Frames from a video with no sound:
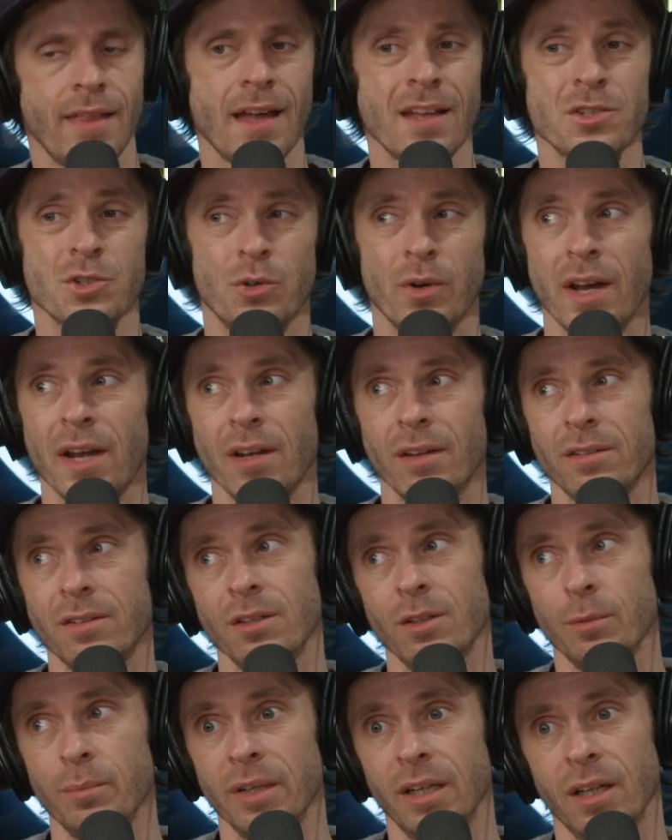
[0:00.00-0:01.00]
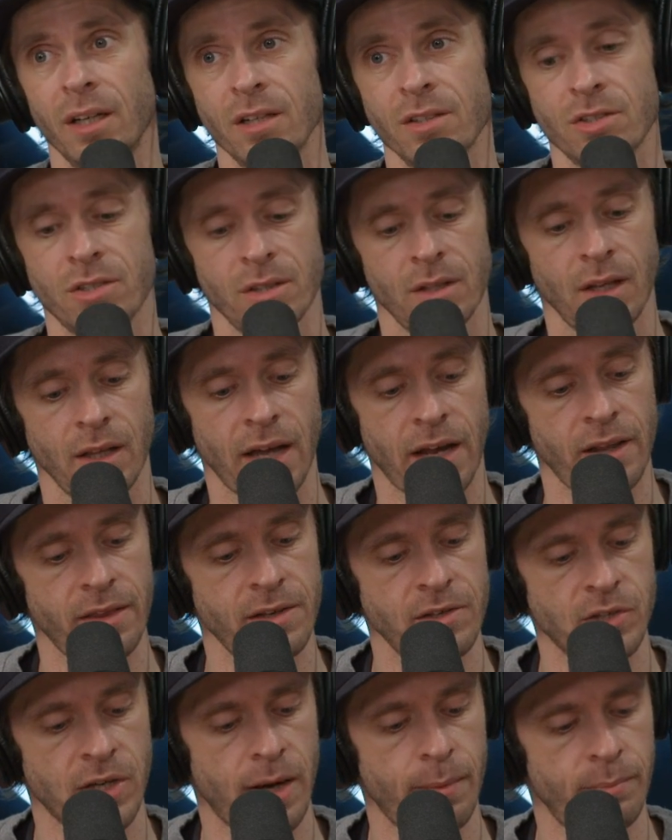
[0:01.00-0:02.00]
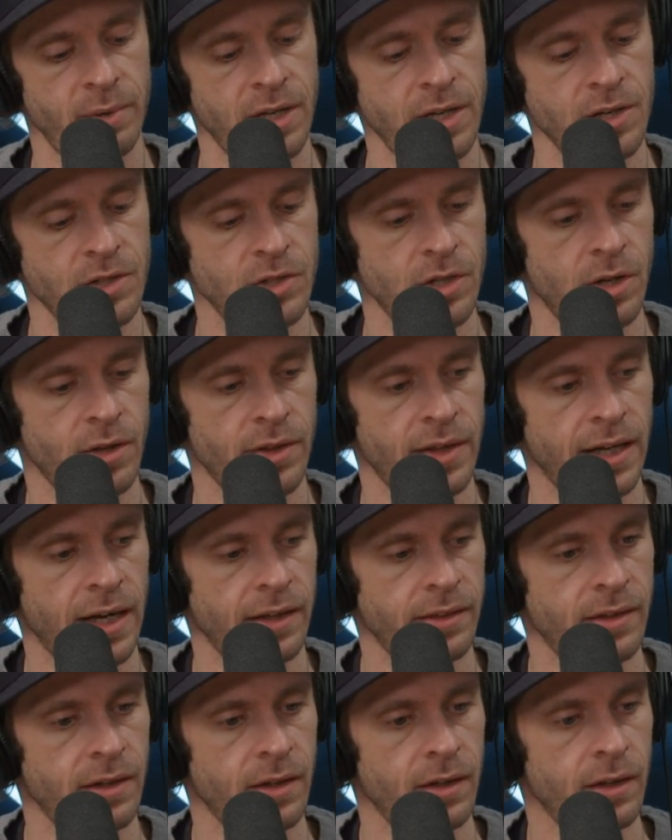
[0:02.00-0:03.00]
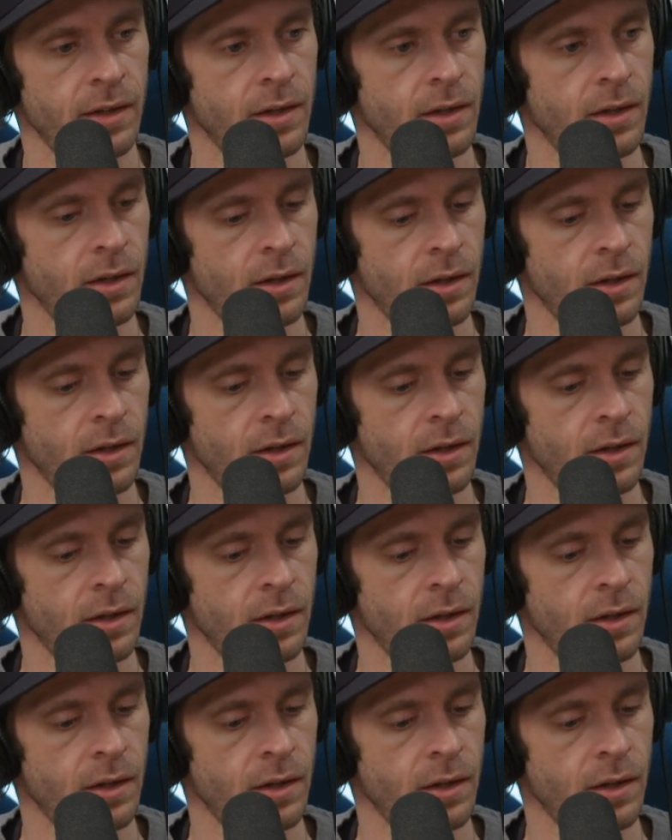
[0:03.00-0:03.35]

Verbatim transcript: And that's great too, because a lot of these companies, you know, they got the